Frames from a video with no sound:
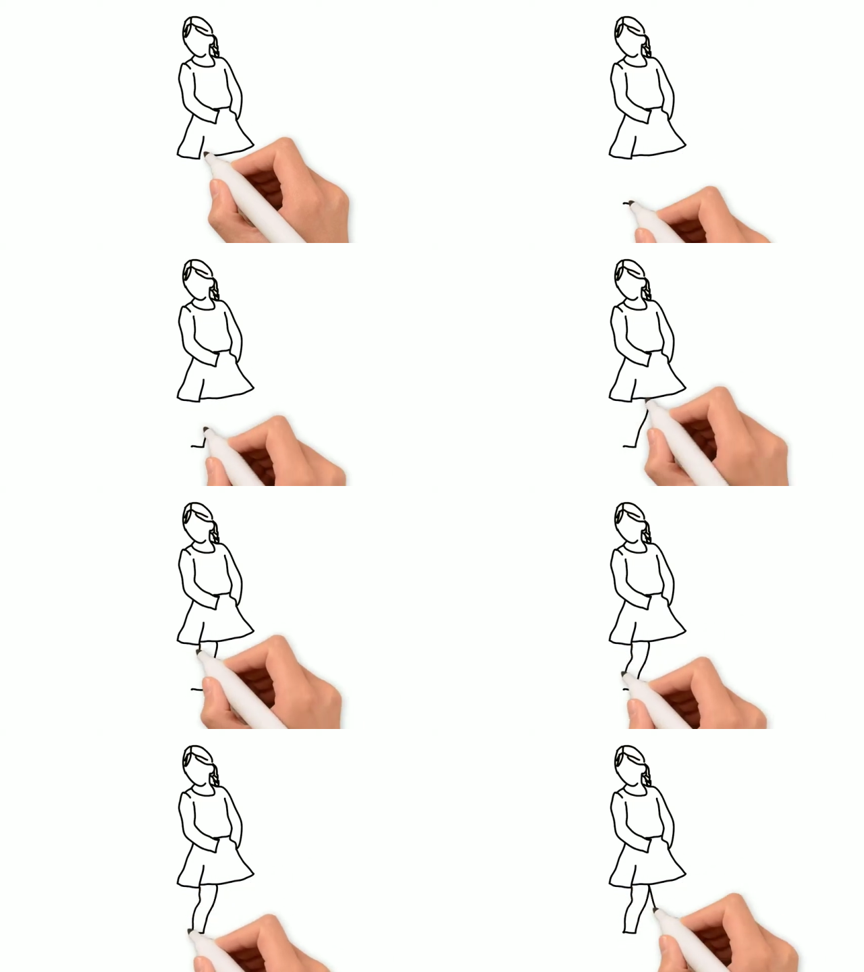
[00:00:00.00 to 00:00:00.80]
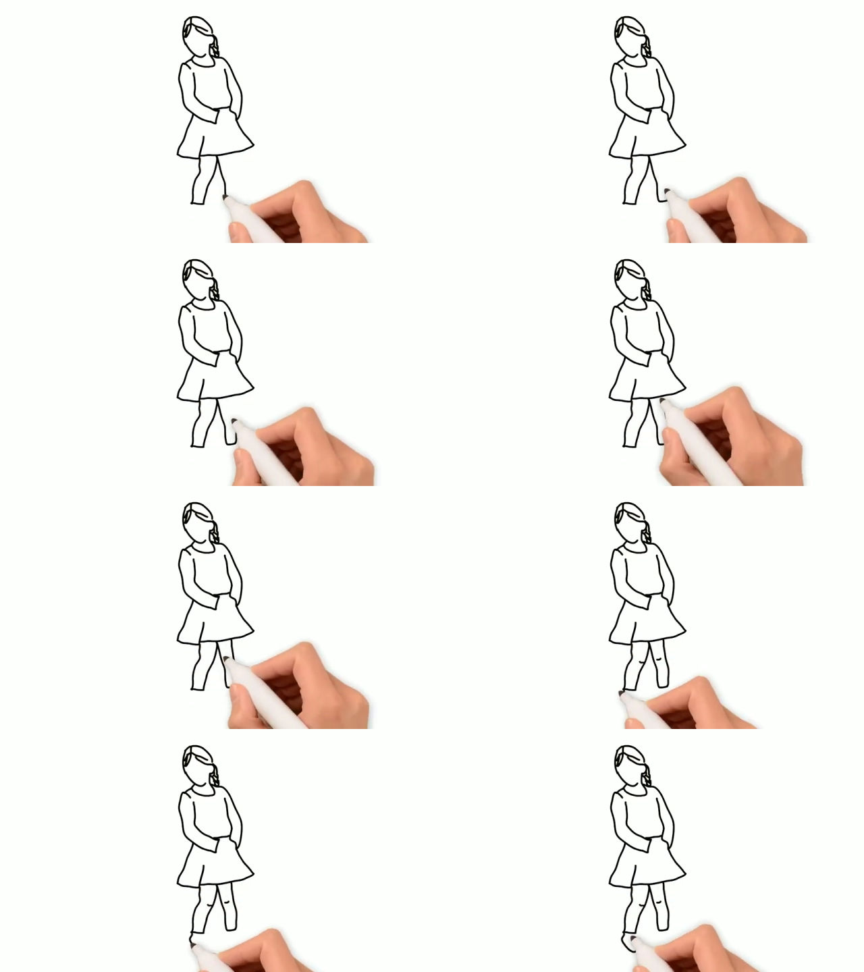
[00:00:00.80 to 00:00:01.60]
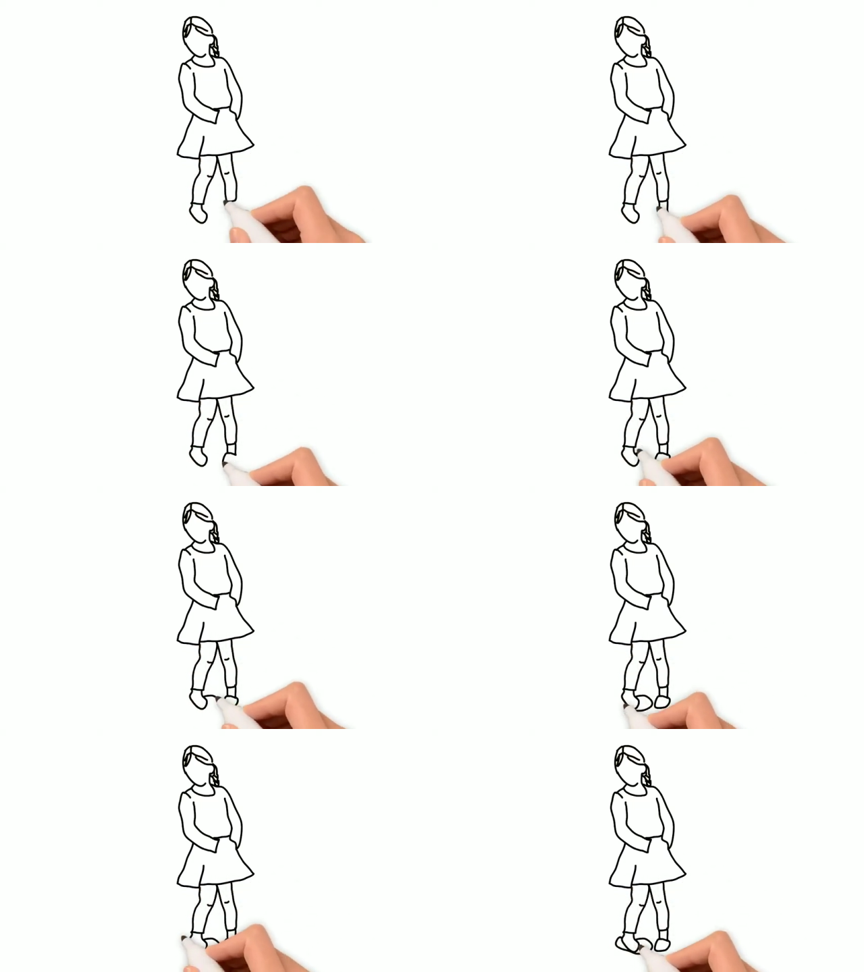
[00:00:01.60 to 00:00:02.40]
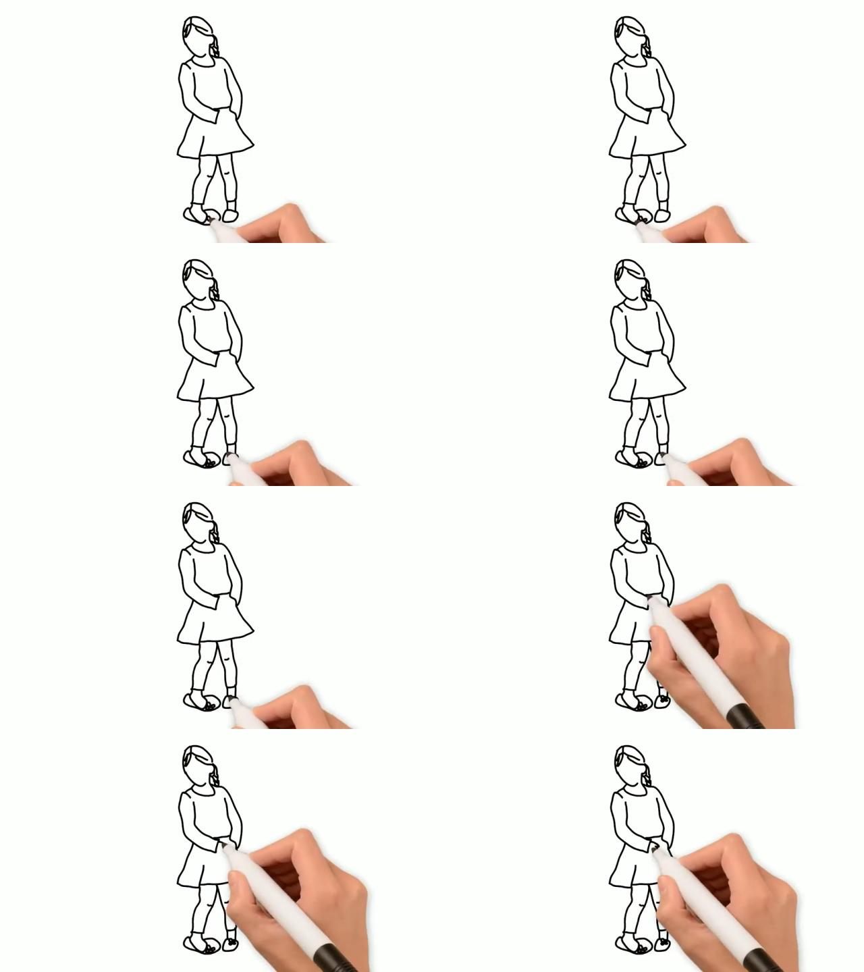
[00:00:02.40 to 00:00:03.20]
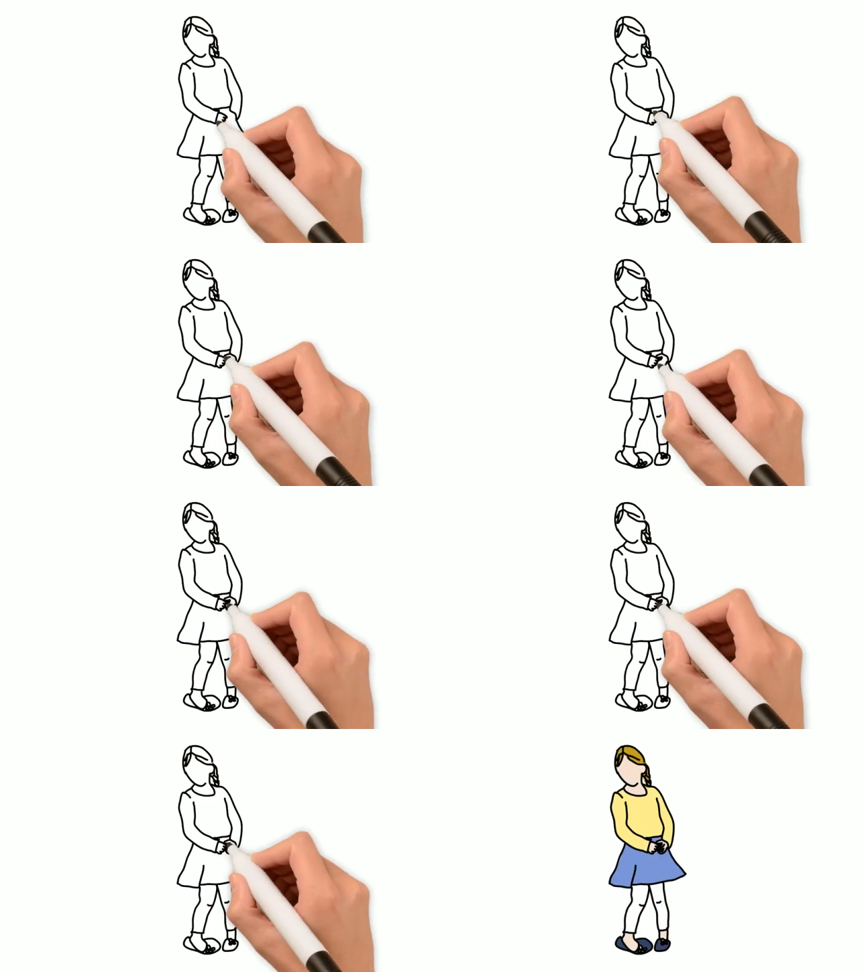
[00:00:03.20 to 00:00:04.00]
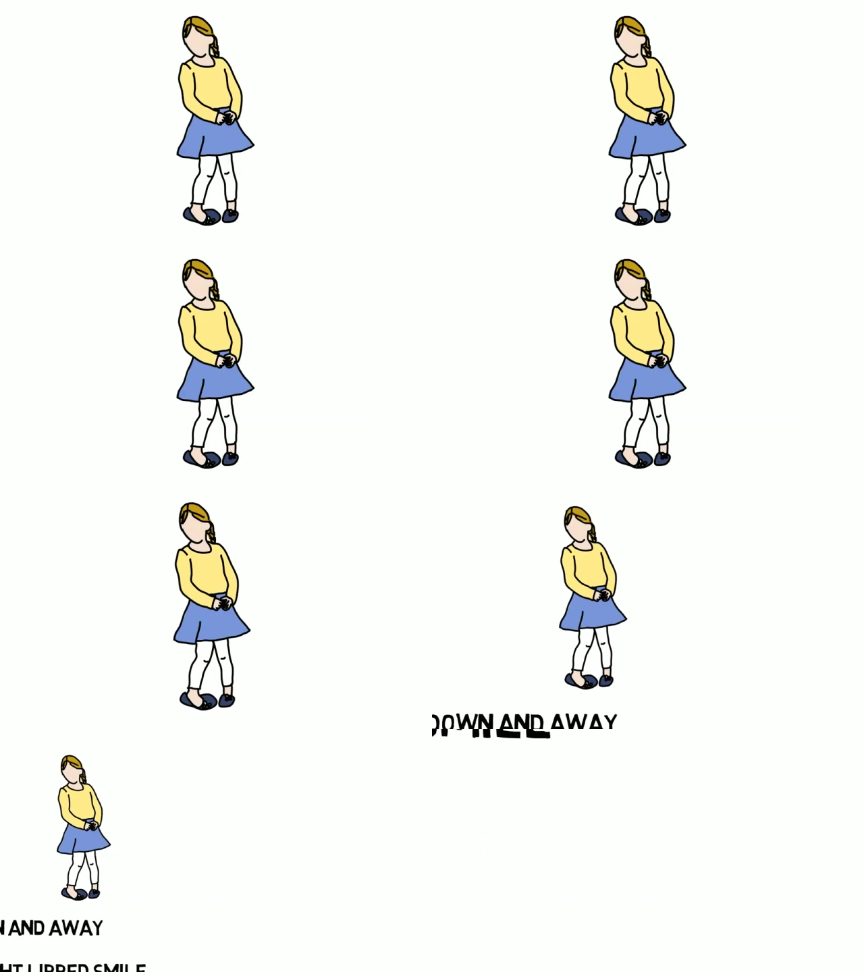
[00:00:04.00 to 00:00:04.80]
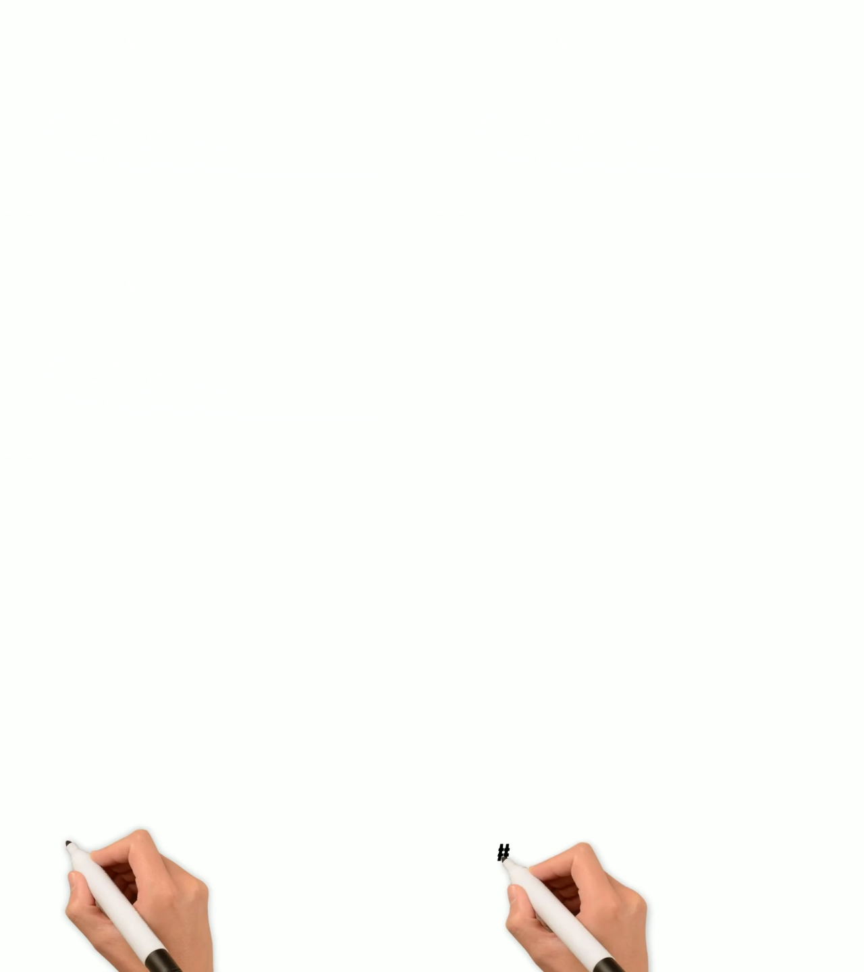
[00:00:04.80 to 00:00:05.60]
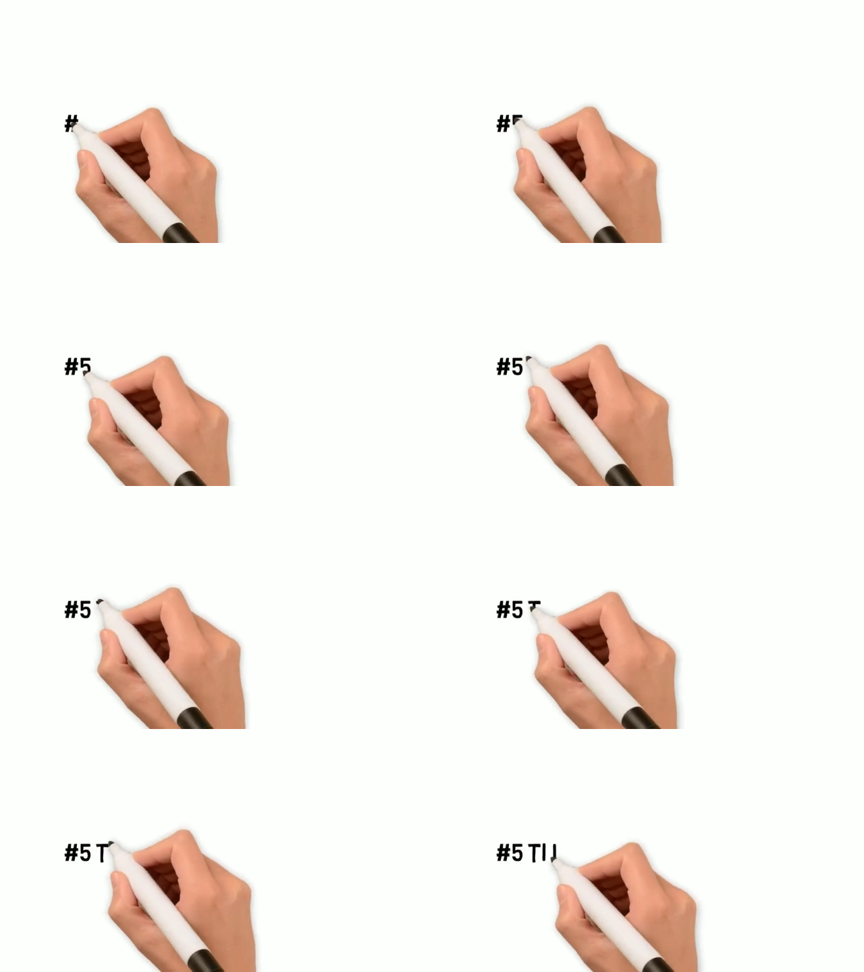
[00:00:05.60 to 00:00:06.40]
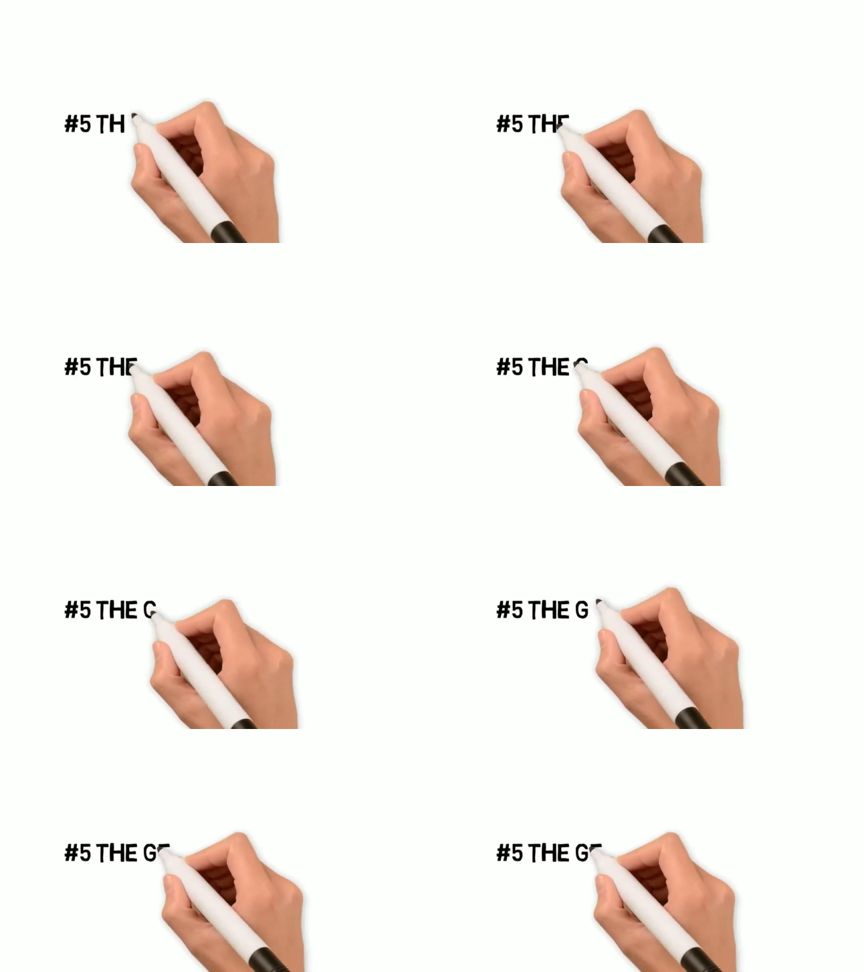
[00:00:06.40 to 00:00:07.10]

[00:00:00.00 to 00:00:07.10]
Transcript: (no speaker visible)